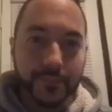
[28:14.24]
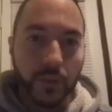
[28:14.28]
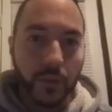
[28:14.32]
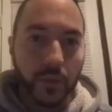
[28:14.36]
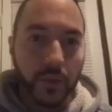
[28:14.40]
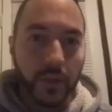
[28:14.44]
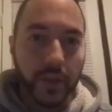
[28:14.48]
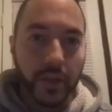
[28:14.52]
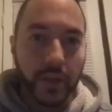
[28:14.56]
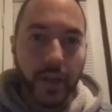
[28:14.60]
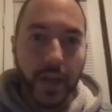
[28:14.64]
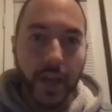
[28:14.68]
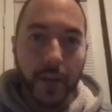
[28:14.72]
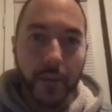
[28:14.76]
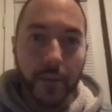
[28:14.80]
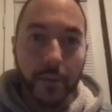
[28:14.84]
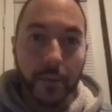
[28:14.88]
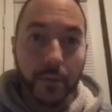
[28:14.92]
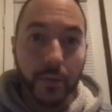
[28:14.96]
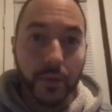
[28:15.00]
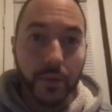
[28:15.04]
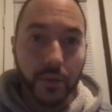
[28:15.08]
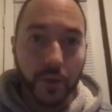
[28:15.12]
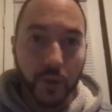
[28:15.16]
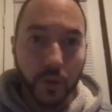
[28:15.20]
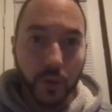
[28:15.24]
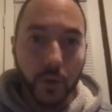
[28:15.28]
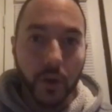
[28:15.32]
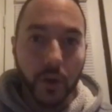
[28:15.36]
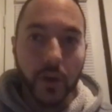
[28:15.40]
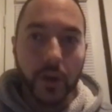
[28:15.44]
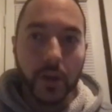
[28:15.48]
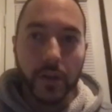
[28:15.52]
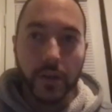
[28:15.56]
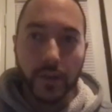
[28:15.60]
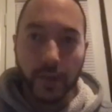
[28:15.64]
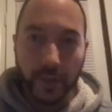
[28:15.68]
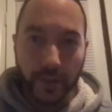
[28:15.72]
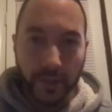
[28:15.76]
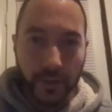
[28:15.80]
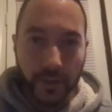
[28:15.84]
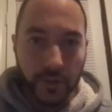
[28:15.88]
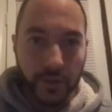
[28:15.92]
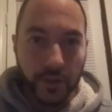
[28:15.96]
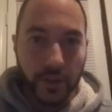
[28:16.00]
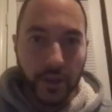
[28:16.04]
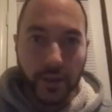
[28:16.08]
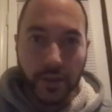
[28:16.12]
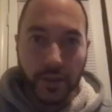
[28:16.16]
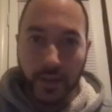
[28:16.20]
what can happen, but you know what? Like you
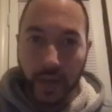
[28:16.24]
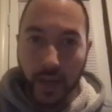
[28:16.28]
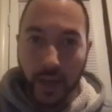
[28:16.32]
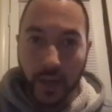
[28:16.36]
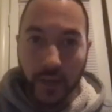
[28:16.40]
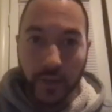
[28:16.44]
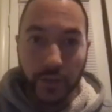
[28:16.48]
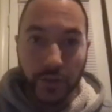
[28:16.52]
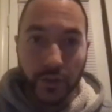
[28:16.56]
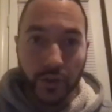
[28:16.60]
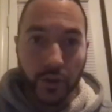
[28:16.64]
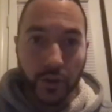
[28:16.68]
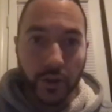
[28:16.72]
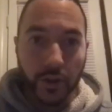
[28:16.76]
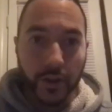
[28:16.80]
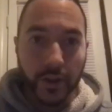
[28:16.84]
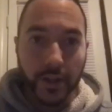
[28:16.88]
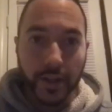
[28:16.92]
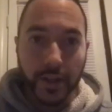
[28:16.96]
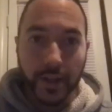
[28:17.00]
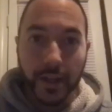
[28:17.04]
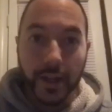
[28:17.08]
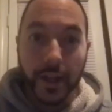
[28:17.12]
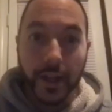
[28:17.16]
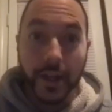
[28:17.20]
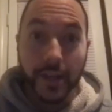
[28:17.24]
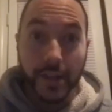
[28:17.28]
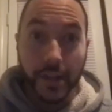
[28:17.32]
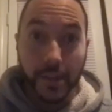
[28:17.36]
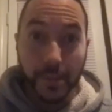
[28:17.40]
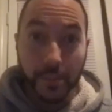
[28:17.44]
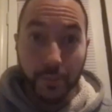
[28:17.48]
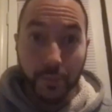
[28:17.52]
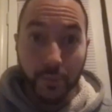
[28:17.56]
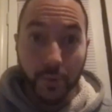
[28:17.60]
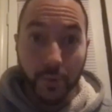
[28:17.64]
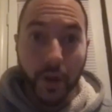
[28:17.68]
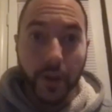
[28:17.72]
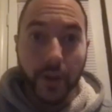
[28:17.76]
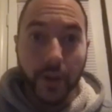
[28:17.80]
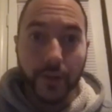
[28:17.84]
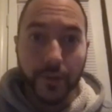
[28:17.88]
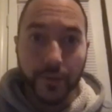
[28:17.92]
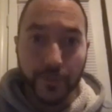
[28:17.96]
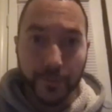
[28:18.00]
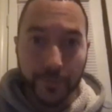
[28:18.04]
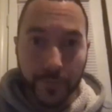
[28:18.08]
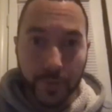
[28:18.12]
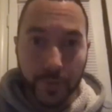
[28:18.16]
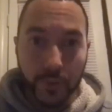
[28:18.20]
said, Coginchaug has a bright
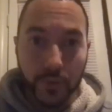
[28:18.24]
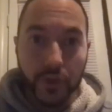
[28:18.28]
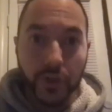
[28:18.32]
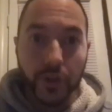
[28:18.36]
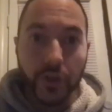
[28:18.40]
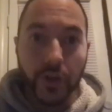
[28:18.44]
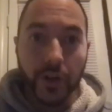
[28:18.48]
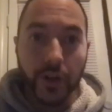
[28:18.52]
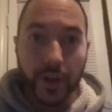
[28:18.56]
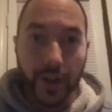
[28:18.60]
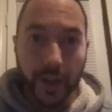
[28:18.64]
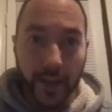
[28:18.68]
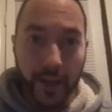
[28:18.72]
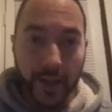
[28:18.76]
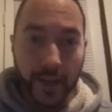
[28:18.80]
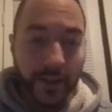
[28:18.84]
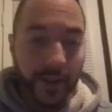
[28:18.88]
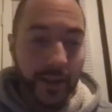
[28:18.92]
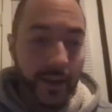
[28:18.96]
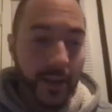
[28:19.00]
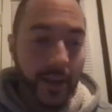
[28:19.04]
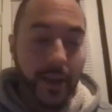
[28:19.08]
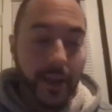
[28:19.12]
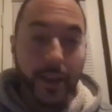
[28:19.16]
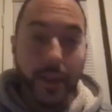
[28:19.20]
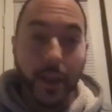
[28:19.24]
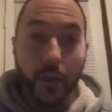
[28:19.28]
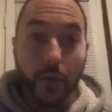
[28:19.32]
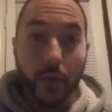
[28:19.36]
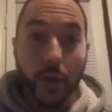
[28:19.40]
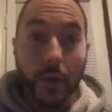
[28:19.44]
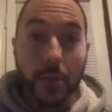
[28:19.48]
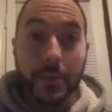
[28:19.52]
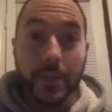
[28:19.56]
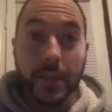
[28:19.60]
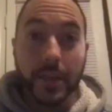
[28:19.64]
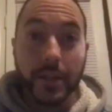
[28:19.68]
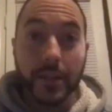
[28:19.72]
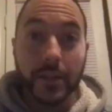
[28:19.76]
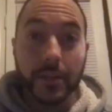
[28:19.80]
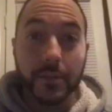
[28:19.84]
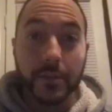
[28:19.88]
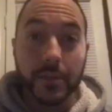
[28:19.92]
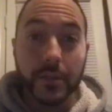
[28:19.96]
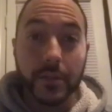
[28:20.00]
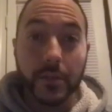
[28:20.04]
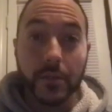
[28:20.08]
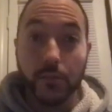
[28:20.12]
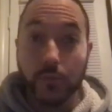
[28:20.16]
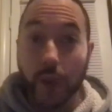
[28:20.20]
future ahead. Now, wrap
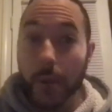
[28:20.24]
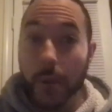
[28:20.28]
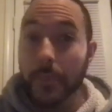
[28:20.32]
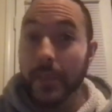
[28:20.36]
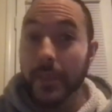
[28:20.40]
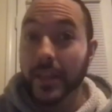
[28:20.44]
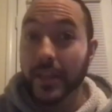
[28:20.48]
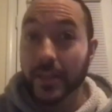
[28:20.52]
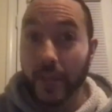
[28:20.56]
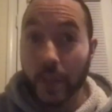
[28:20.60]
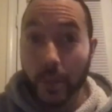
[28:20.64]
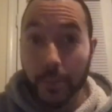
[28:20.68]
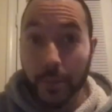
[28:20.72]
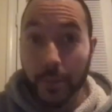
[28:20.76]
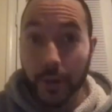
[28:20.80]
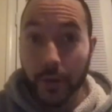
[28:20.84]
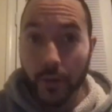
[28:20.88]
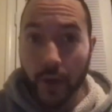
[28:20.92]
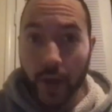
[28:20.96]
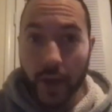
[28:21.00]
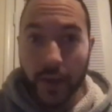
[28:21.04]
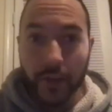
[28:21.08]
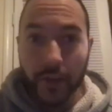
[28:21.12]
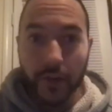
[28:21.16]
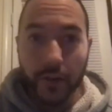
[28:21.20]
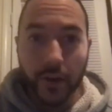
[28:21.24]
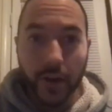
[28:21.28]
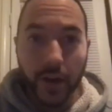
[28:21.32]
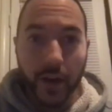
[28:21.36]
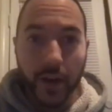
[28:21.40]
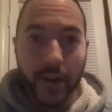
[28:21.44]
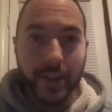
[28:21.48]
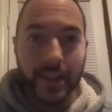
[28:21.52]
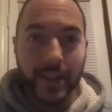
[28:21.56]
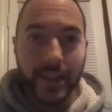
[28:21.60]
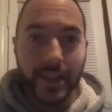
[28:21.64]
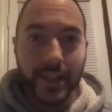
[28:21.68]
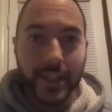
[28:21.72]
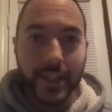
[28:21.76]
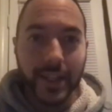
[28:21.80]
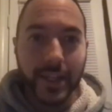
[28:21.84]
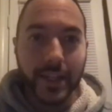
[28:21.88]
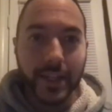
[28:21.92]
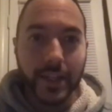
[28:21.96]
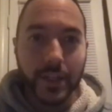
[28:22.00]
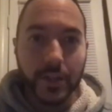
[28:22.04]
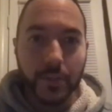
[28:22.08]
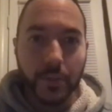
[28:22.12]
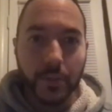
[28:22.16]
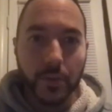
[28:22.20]
things up here on the
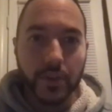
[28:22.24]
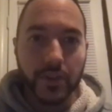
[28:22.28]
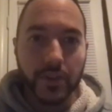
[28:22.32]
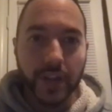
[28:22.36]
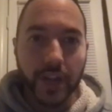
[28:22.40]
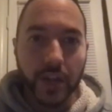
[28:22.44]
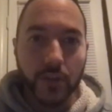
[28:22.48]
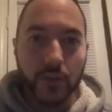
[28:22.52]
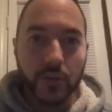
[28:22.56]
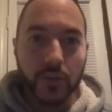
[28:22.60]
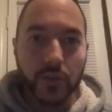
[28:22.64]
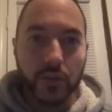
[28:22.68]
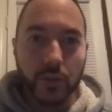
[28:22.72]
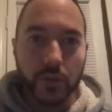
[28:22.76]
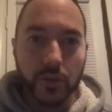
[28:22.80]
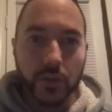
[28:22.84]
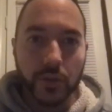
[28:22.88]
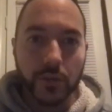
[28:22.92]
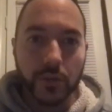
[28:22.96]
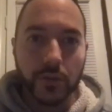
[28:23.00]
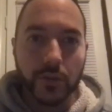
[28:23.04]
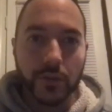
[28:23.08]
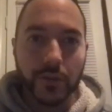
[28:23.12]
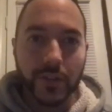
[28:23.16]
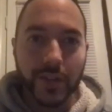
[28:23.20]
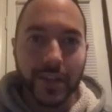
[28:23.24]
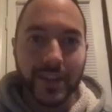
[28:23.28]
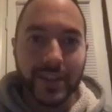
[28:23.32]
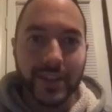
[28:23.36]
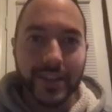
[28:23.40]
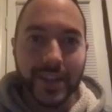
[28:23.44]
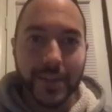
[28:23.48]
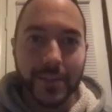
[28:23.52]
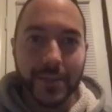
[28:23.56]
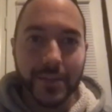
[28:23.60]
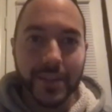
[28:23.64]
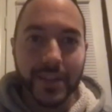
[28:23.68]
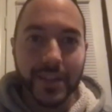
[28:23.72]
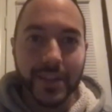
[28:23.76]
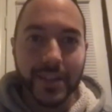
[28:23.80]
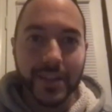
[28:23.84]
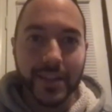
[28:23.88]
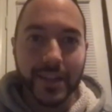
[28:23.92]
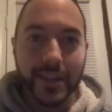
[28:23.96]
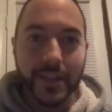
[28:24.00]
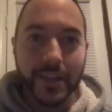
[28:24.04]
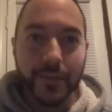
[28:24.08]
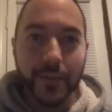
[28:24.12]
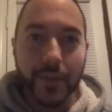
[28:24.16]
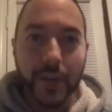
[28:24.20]
Connecticut Sports Talent Show. So until next time, stay
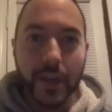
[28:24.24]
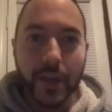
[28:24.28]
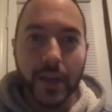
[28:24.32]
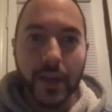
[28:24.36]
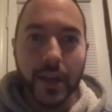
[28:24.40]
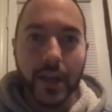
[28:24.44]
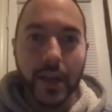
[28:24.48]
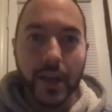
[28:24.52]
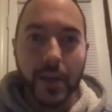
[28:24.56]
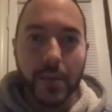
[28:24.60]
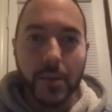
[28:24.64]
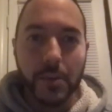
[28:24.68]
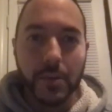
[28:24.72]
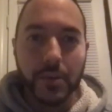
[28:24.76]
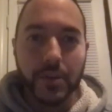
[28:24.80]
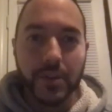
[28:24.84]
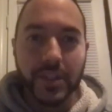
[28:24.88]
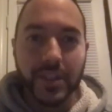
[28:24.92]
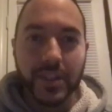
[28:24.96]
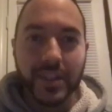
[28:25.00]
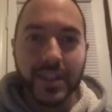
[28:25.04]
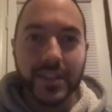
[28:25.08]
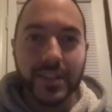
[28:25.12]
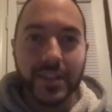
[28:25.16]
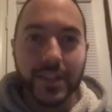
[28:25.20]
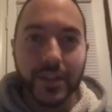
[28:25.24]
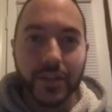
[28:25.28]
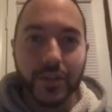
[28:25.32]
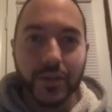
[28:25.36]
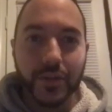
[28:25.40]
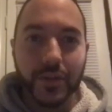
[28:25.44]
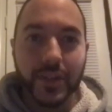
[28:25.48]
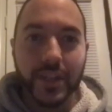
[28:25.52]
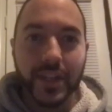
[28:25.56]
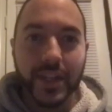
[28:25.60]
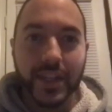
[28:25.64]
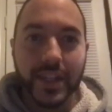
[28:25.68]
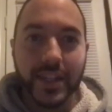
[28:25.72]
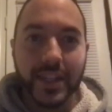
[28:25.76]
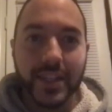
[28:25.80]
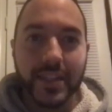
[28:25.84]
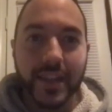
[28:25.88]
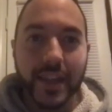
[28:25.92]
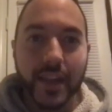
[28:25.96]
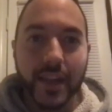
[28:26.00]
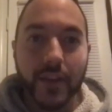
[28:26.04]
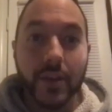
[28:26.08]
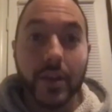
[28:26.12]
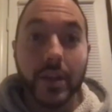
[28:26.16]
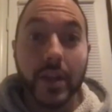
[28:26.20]
safe. Remember, CT stands for Connecticut
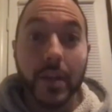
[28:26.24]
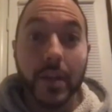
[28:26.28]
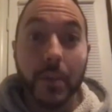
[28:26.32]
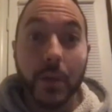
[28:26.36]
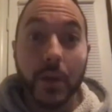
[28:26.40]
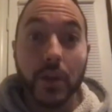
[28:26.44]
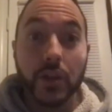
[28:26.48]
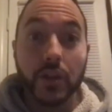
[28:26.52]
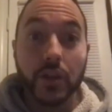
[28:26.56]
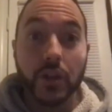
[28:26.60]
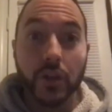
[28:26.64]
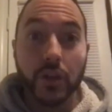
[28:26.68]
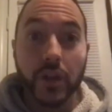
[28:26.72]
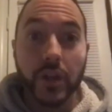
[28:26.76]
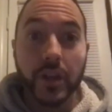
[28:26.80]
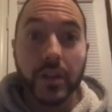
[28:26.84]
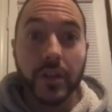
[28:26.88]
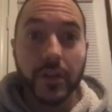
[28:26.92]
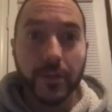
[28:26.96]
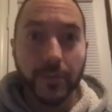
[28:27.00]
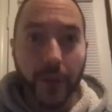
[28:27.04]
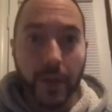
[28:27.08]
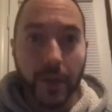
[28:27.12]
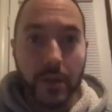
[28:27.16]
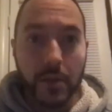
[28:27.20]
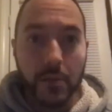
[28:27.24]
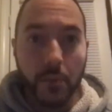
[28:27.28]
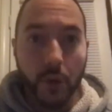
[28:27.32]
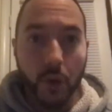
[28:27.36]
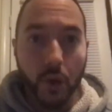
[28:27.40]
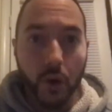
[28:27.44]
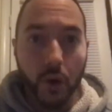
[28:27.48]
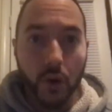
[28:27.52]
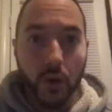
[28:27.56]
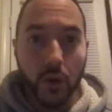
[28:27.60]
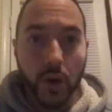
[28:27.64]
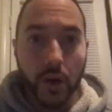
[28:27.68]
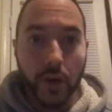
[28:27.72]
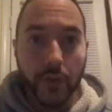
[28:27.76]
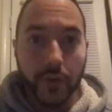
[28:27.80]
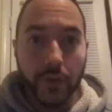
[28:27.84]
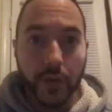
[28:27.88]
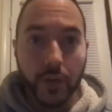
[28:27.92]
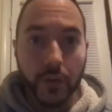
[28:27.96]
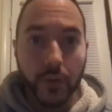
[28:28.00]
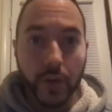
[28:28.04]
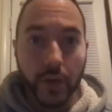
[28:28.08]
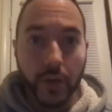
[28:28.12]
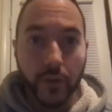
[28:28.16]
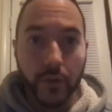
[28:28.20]
Talent, and I'm on a journey to find them all. Have a good
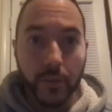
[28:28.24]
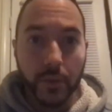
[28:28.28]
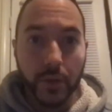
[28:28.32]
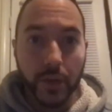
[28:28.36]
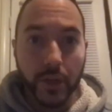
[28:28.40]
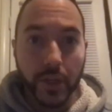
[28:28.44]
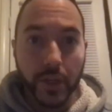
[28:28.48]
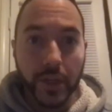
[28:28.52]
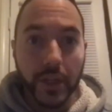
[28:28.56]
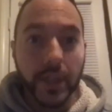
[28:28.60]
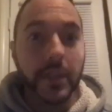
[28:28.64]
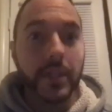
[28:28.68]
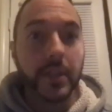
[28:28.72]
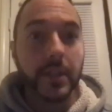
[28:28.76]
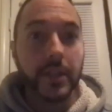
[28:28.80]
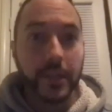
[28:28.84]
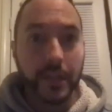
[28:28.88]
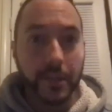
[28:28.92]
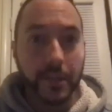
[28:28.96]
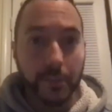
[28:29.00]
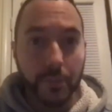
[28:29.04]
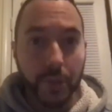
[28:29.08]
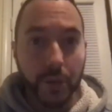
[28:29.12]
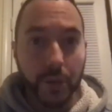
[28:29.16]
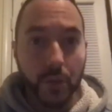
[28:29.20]
one, everybody, and be